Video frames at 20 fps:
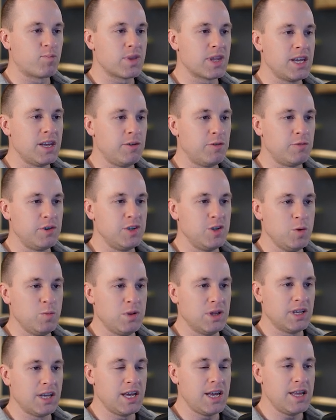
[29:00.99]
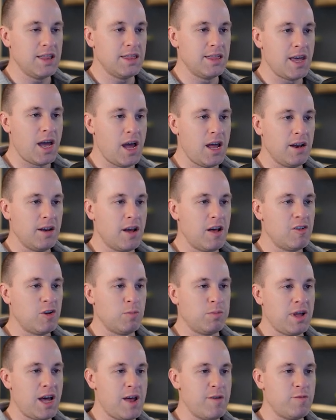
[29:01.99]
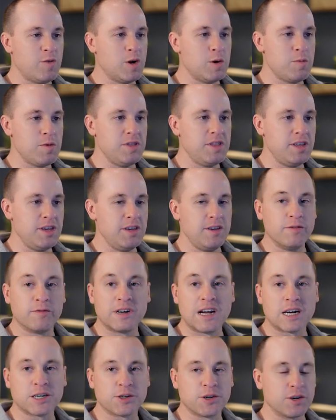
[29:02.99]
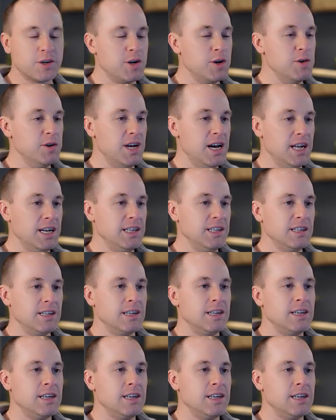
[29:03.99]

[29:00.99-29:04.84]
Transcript: and reduplicate that other platform with the fracture code on it.